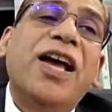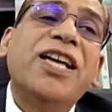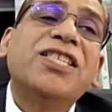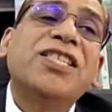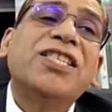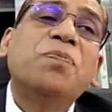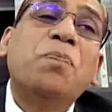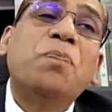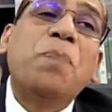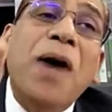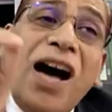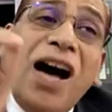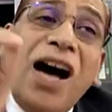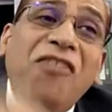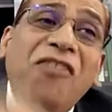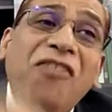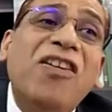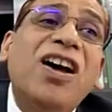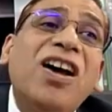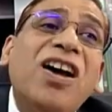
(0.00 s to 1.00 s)
as
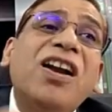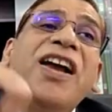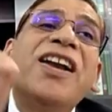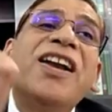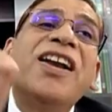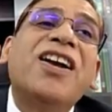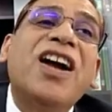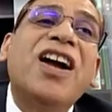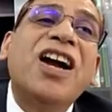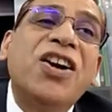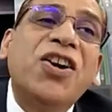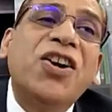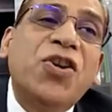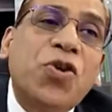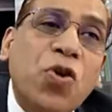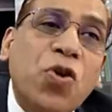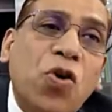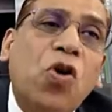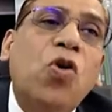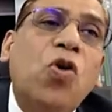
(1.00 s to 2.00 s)
power and
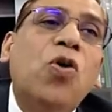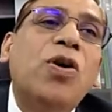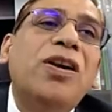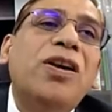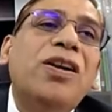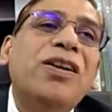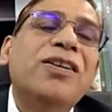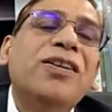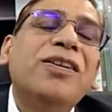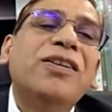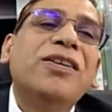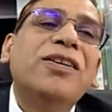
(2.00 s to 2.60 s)
control